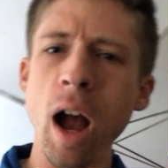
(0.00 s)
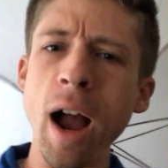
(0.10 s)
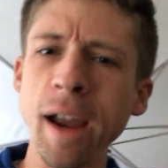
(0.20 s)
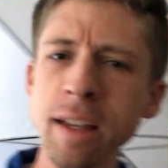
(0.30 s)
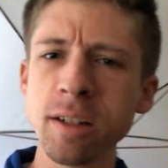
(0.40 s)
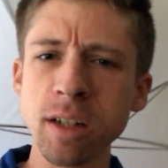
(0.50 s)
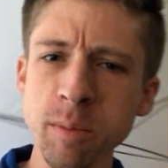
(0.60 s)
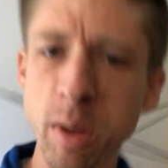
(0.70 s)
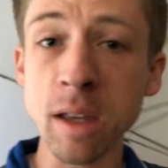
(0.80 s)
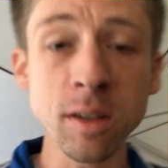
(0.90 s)

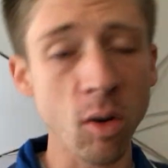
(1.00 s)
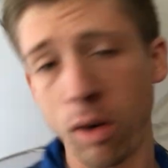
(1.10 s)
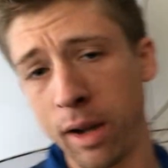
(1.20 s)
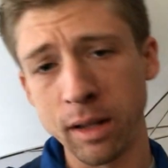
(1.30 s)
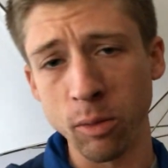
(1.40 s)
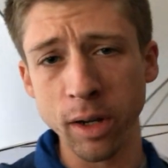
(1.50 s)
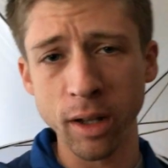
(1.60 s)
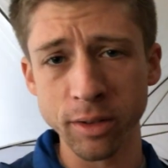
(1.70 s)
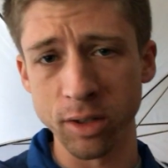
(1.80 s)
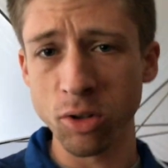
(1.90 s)
INTPs or anyone else.